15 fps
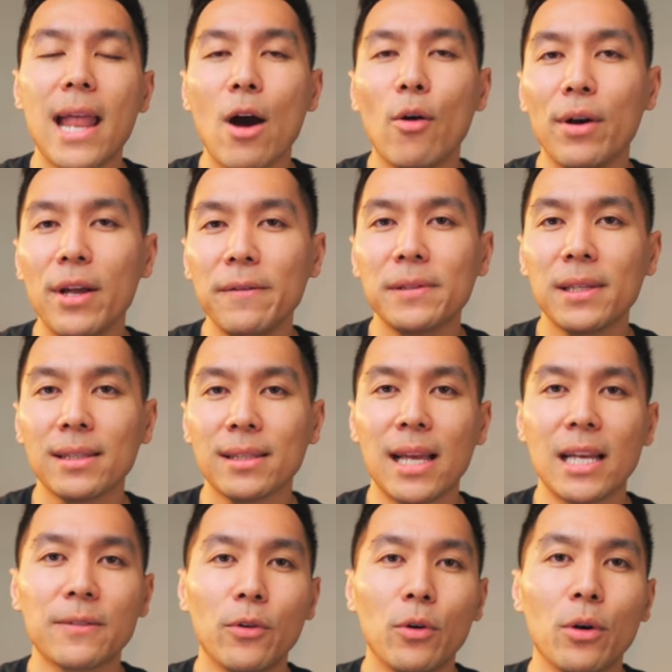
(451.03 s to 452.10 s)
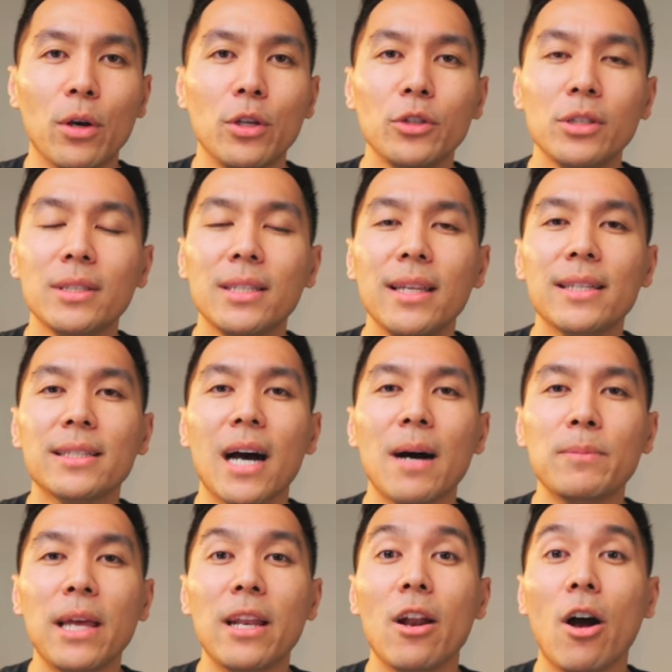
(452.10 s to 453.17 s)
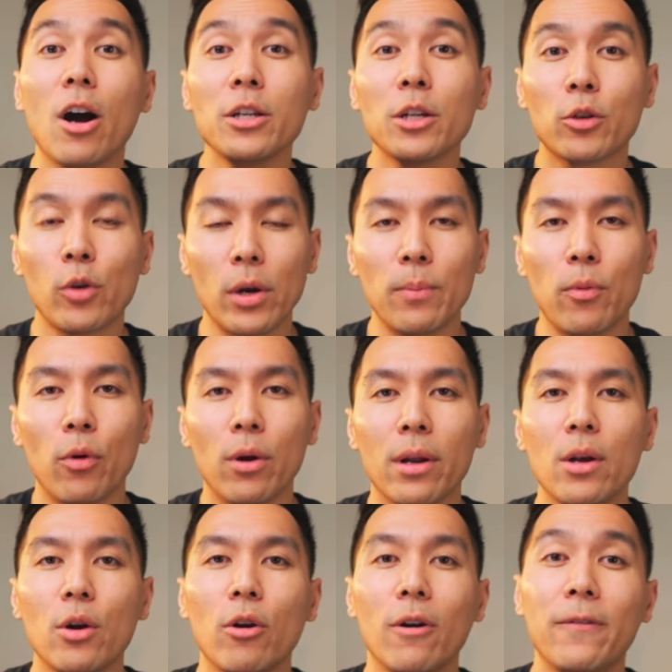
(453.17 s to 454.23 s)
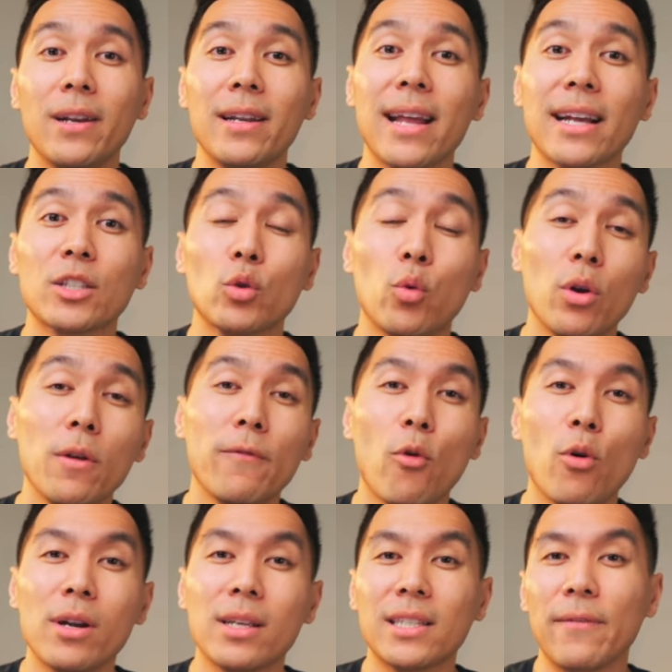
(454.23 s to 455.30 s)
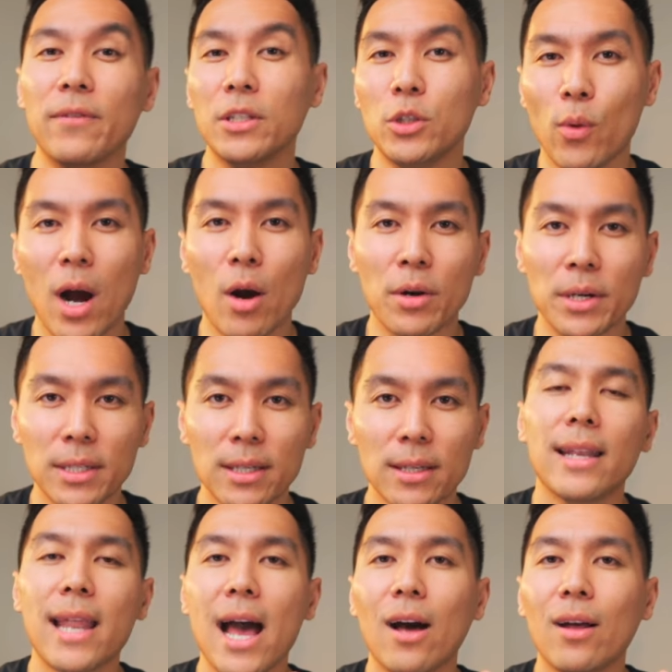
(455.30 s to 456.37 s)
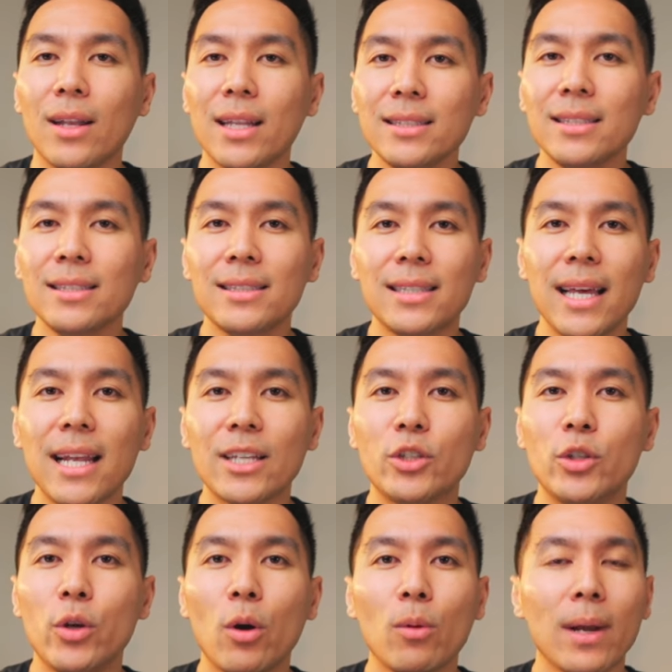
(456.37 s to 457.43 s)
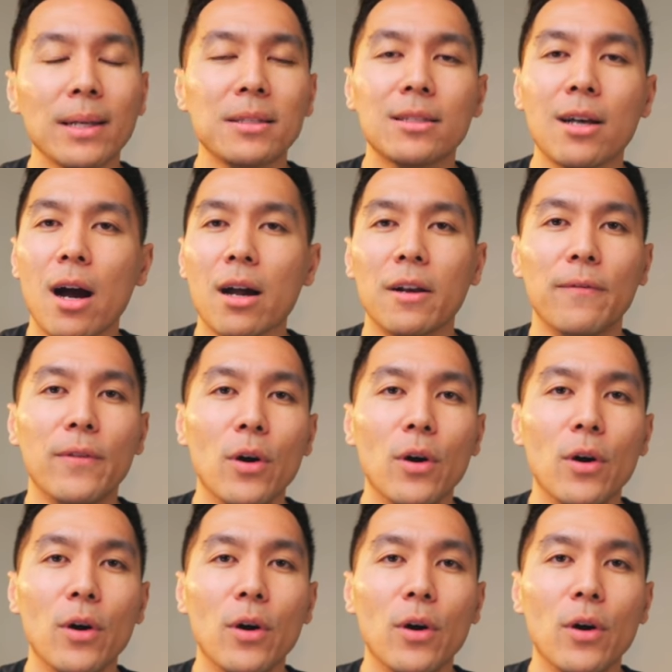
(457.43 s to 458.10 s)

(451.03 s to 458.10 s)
Now, if successful, you should see this updated on your credit report within the next 24 to 72 hours. Now, let's just say that you don't like to talk on the